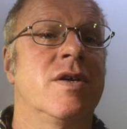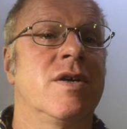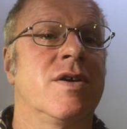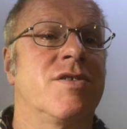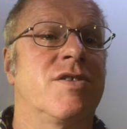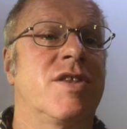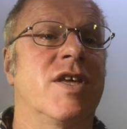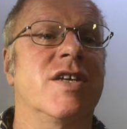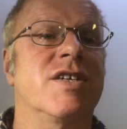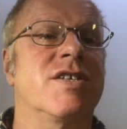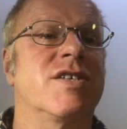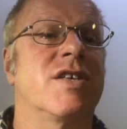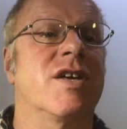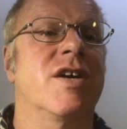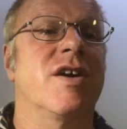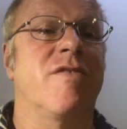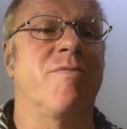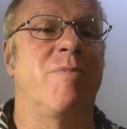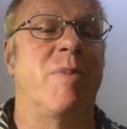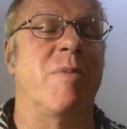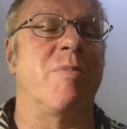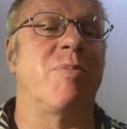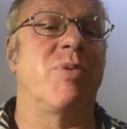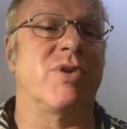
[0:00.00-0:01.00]
Things that
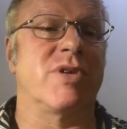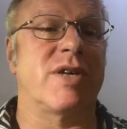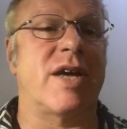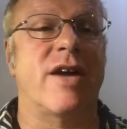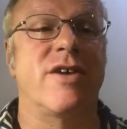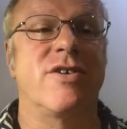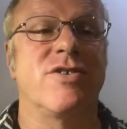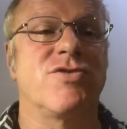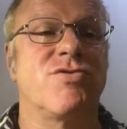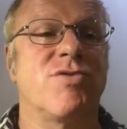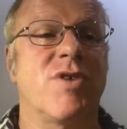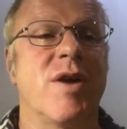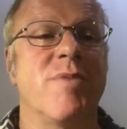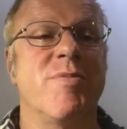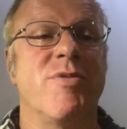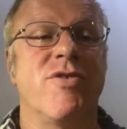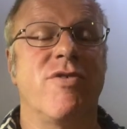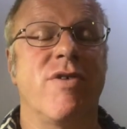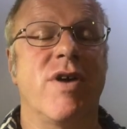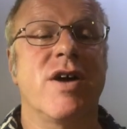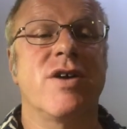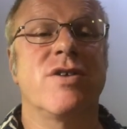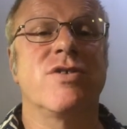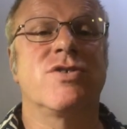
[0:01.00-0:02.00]
have been put down as
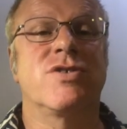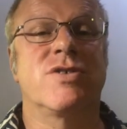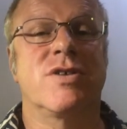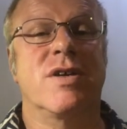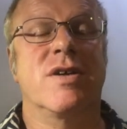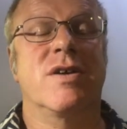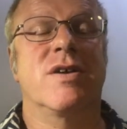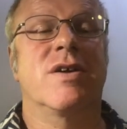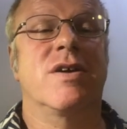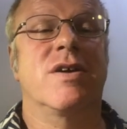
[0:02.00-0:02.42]
Roman roads,